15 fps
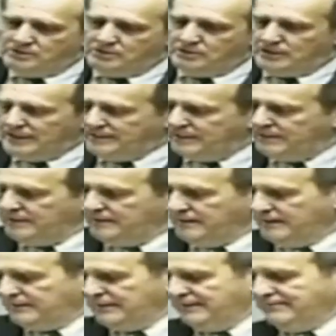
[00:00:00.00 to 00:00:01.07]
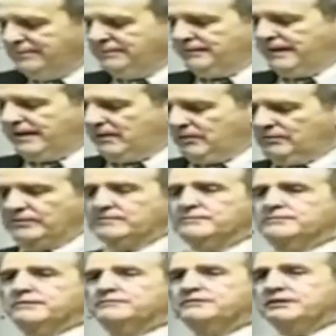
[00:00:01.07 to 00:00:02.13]
or at the 11th hour and
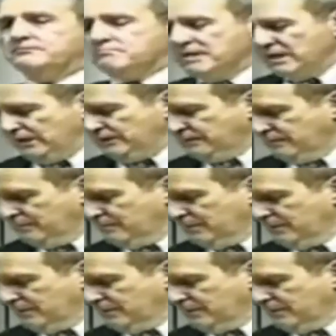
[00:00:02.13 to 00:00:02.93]
50 minutes.